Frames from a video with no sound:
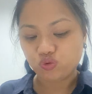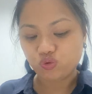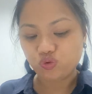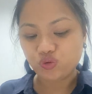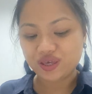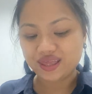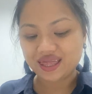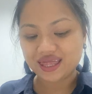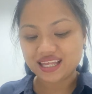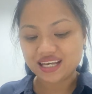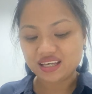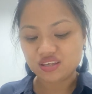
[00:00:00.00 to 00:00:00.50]

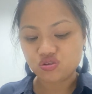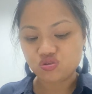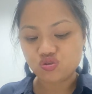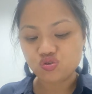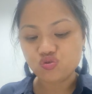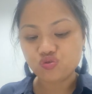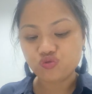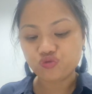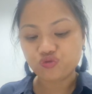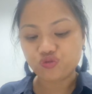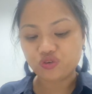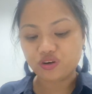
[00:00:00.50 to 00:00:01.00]
with
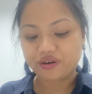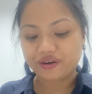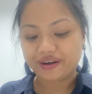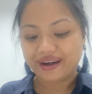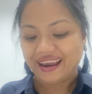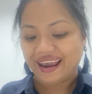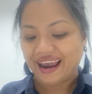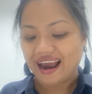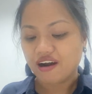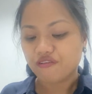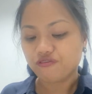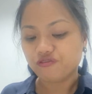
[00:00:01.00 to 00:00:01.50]
you
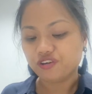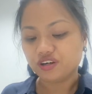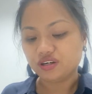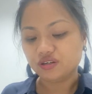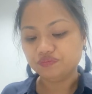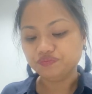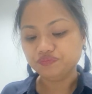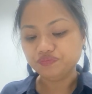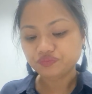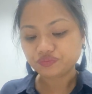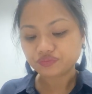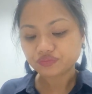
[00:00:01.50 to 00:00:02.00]

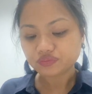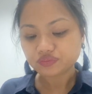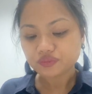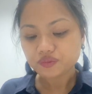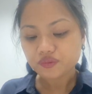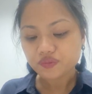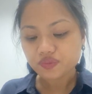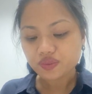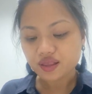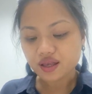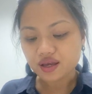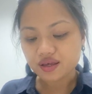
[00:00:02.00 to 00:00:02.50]
forever.
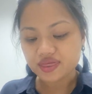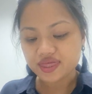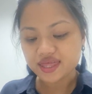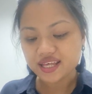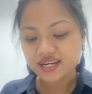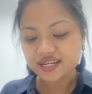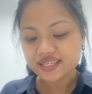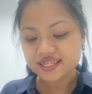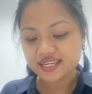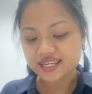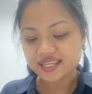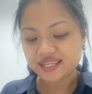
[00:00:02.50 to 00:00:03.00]

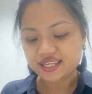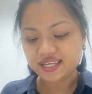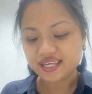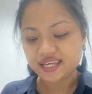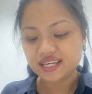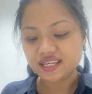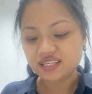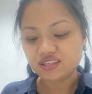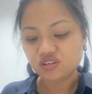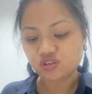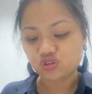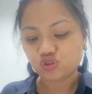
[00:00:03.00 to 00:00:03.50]
Nothing
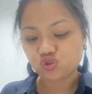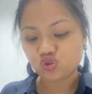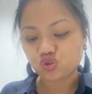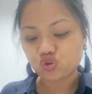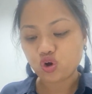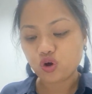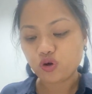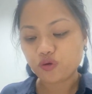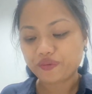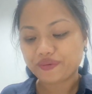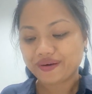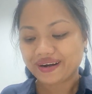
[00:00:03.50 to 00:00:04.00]
is
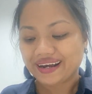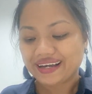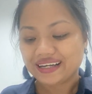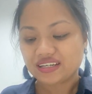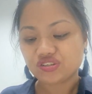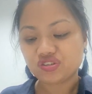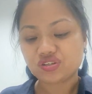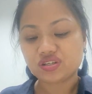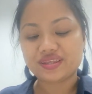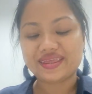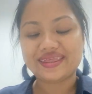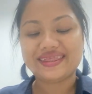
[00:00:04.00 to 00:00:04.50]
so
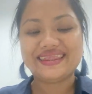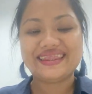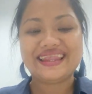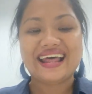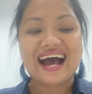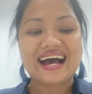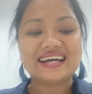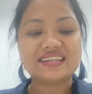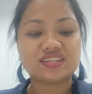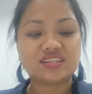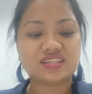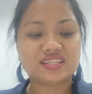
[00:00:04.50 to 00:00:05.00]
rash
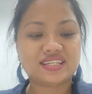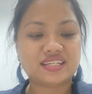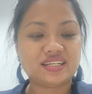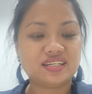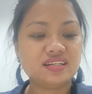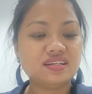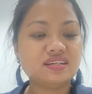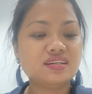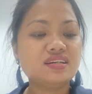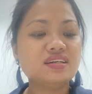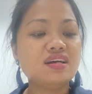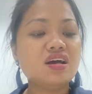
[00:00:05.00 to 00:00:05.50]
that
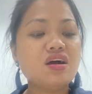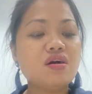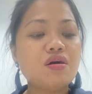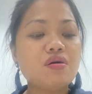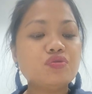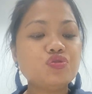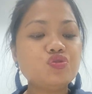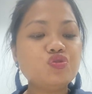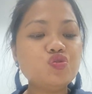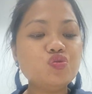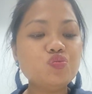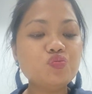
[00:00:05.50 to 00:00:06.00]

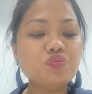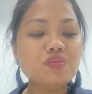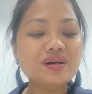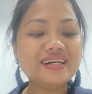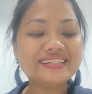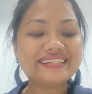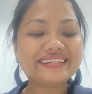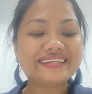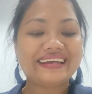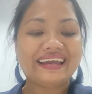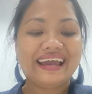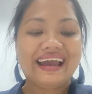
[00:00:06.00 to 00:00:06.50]
you
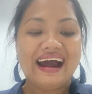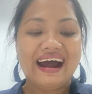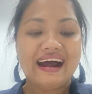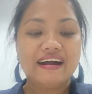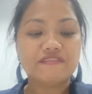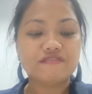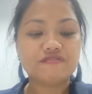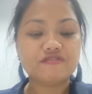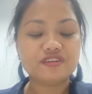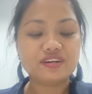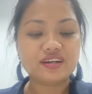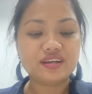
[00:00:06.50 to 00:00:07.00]
must
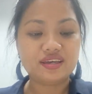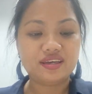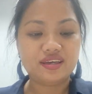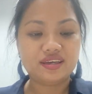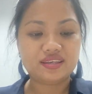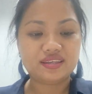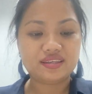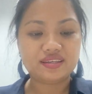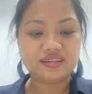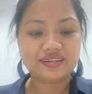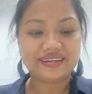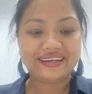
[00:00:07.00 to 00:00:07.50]
have
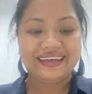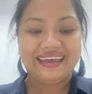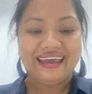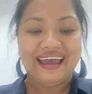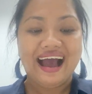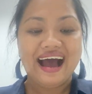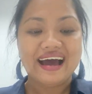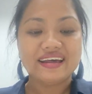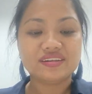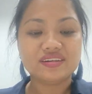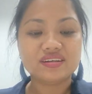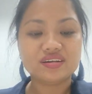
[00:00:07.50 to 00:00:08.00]
it
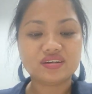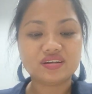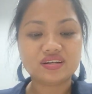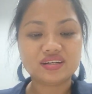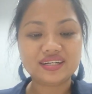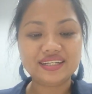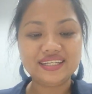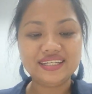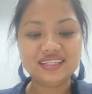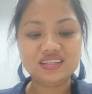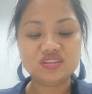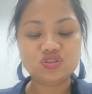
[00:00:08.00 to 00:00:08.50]
and
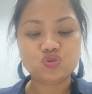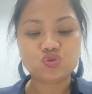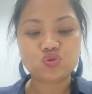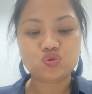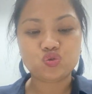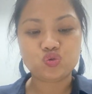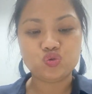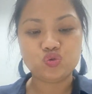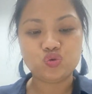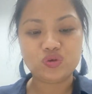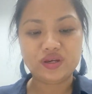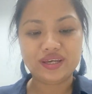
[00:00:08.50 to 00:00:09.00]
cling
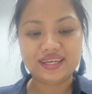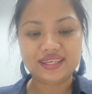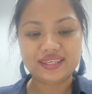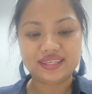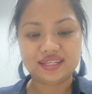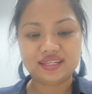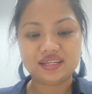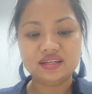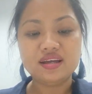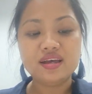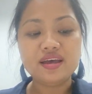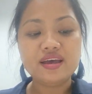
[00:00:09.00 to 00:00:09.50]
to
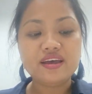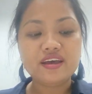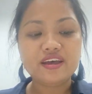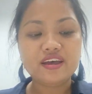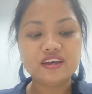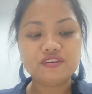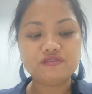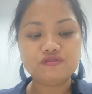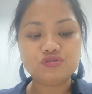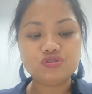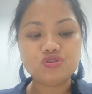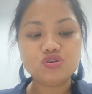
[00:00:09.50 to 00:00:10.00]
it.
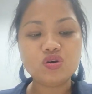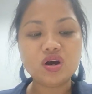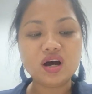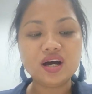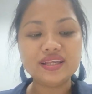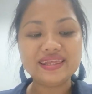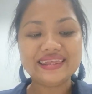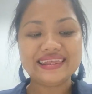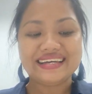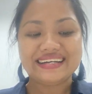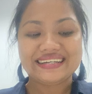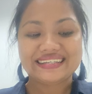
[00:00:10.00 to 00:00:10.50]
If you
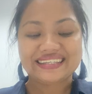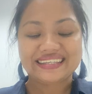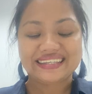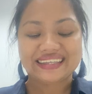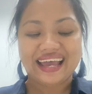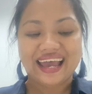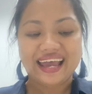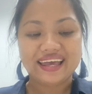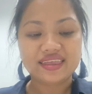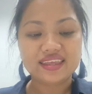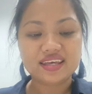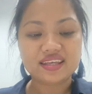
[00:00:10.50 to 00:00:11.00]

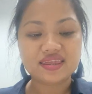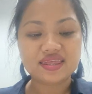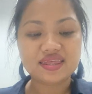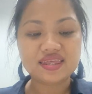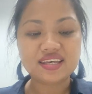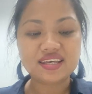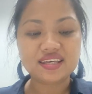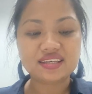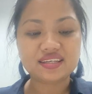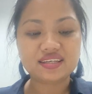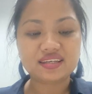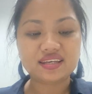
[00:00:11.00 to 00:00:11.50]
understand
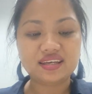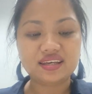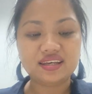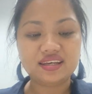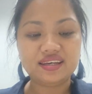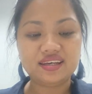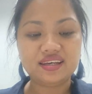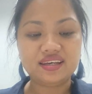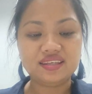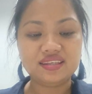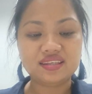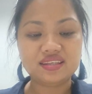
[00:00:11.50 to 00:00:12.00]
this
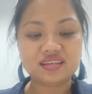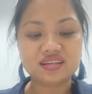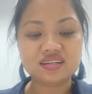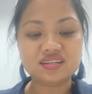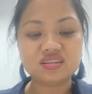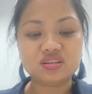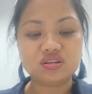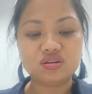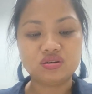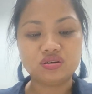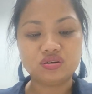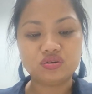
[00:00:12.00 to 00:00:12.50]

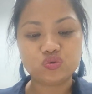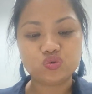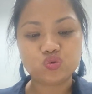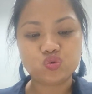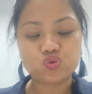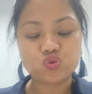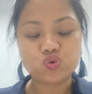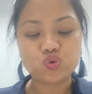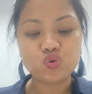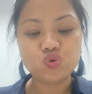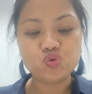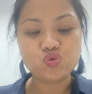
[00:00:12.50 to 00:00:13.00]
internal
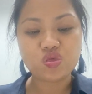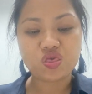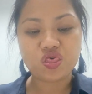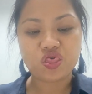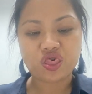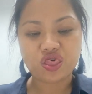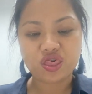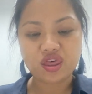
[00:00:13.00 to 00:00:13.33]
truth